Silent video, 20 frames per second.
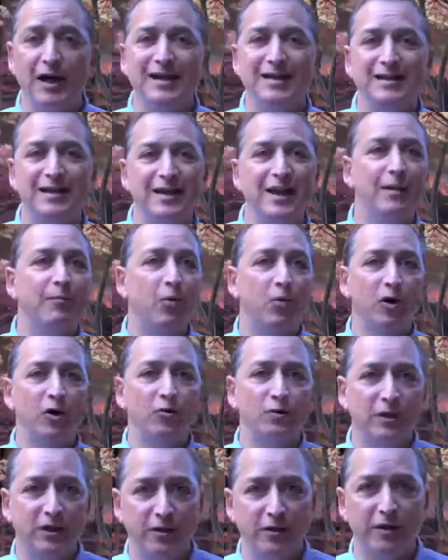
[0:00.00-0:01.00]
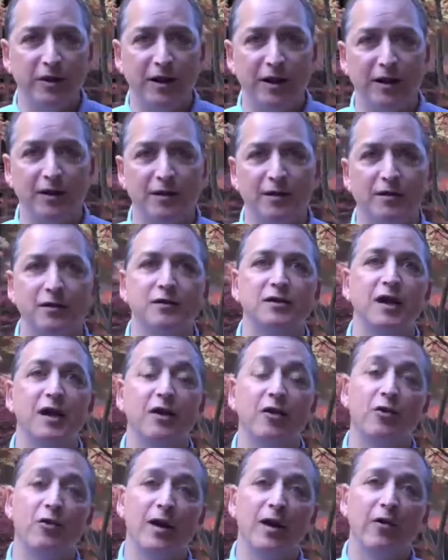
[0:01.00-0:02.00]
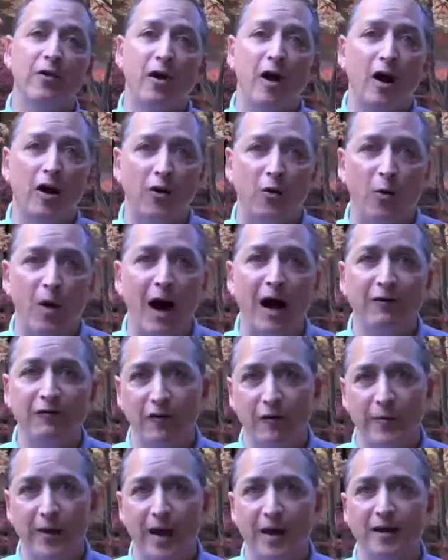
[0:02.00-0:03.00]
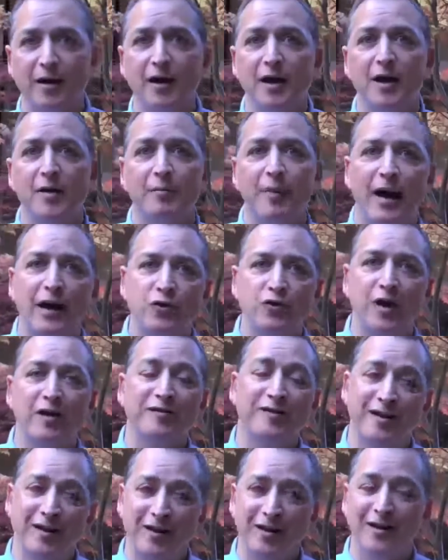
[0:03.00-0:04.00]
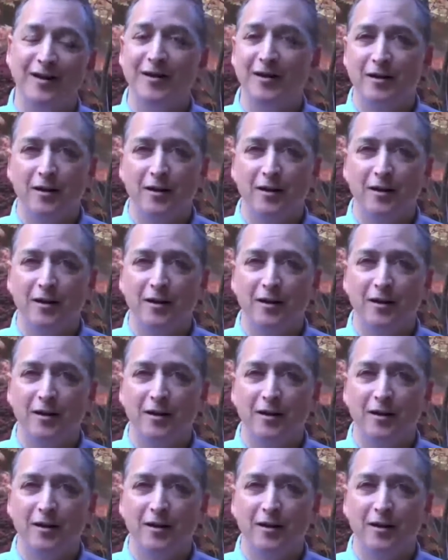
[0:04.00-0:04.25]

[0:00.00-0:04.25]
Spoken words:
to get more utility, to get a greater ROI from that by addressing